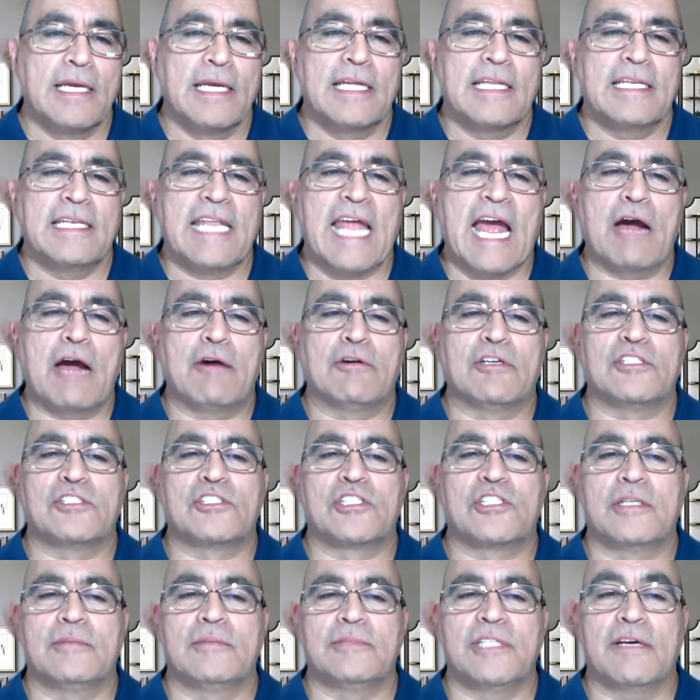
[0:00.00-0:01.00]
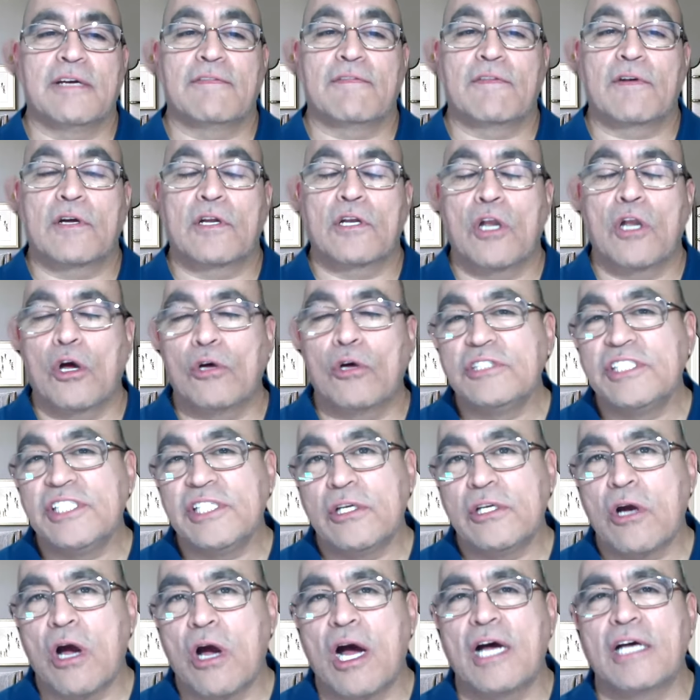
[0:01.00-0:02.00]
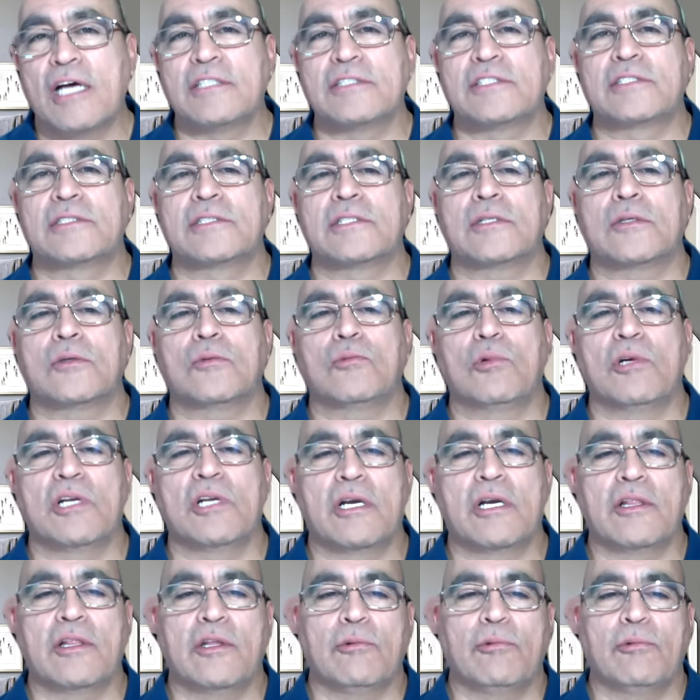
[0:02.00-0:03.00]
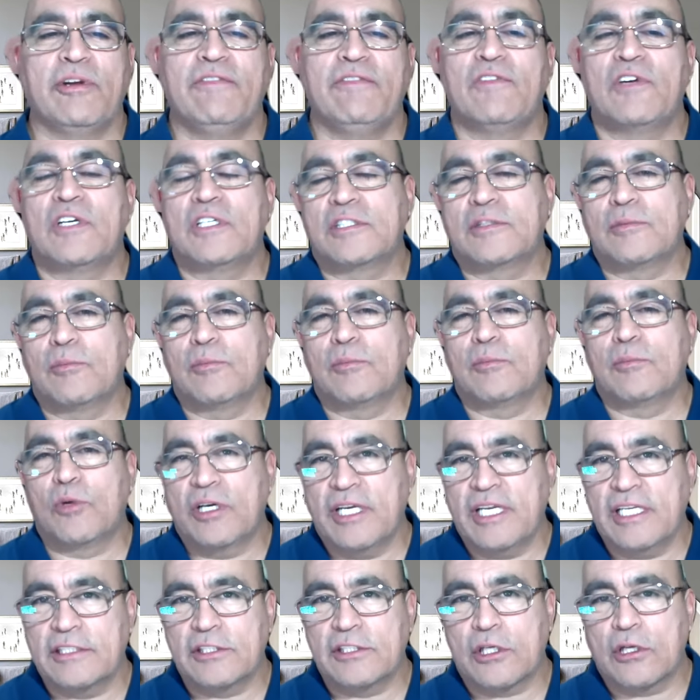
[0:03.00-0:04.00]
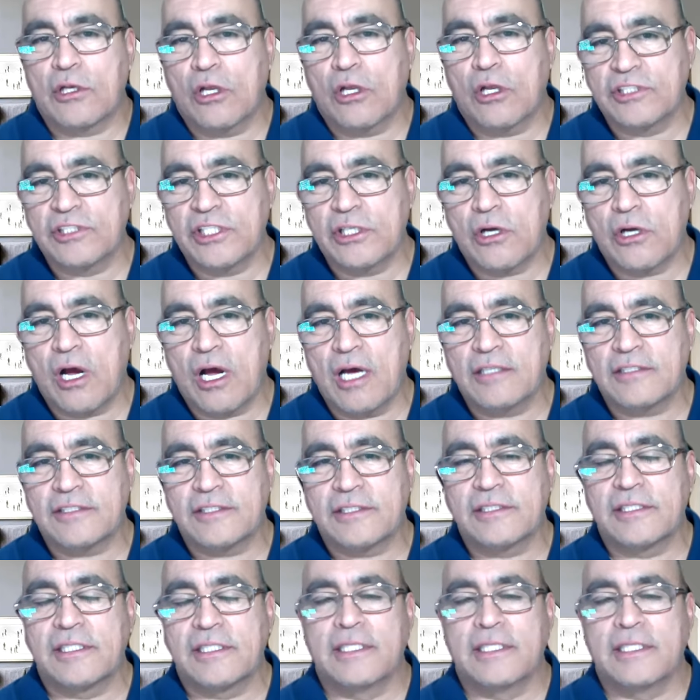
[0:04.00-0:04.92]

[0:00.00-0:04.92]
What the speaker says: Now, in terms of closing costs, what are the reverse mortgage closing costs?